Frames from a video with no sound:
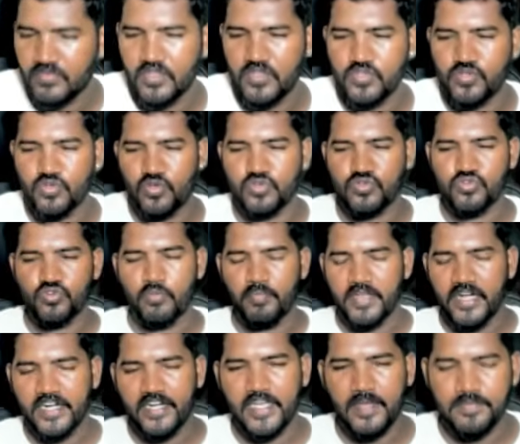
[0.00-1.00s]
So many
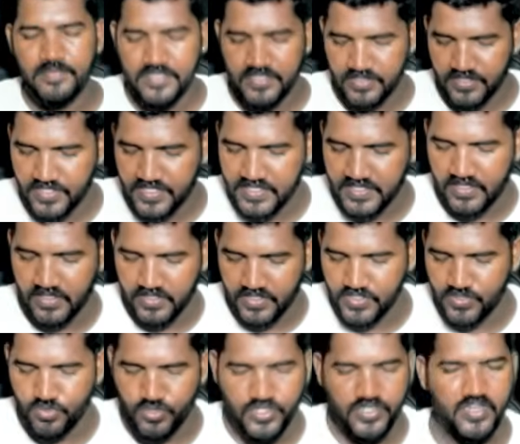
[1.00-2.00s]
times this
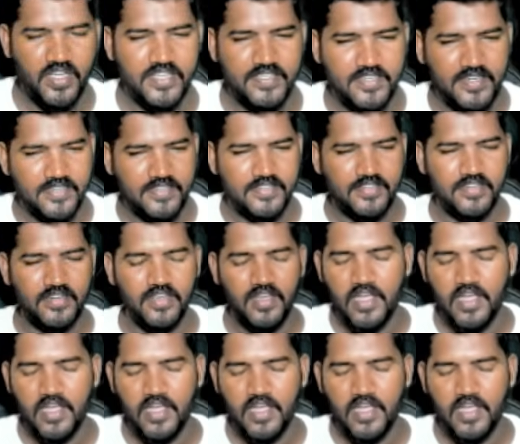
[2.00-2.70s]
question asked, sir,